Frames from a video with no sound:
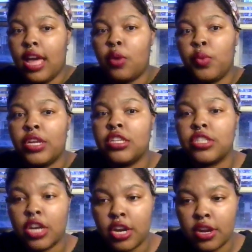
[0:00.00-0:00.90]
that we
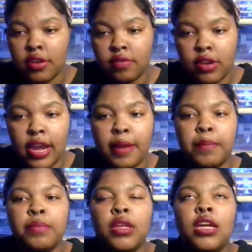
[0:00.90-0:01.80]
deserve,
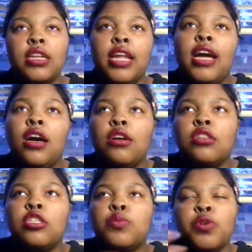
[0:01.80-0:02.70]
right?
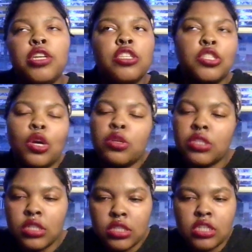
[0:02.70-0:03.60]
Now, the spring
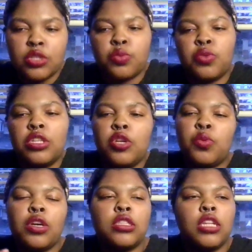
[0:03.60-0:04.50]
solstice is
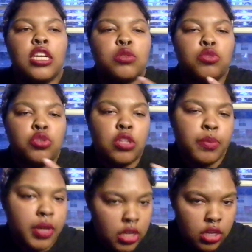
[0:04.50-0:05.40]
really where things will
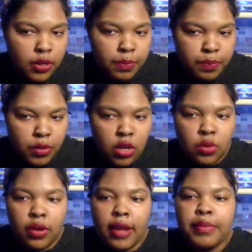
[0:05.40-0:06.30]
truly pick up,
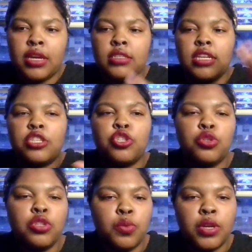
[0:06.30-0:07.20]
right? Because that's
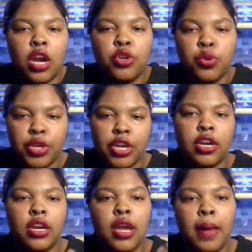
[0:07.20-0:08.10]
truly when our new
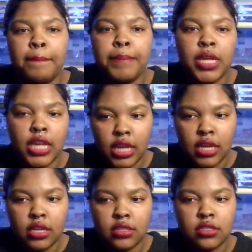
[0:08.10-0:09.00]
year
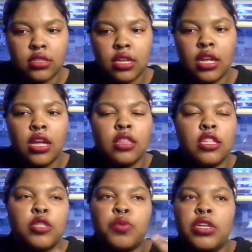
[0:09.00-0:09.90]
begins.
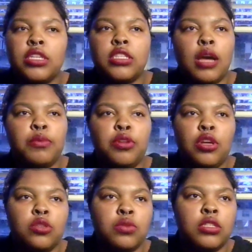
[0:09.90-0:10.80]
The springtime,
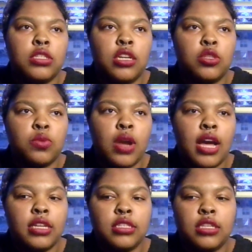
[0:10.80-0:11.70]
is when the sun is
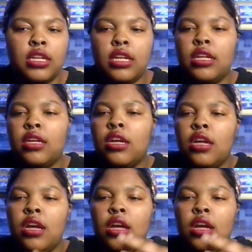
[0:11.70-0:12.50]
rising.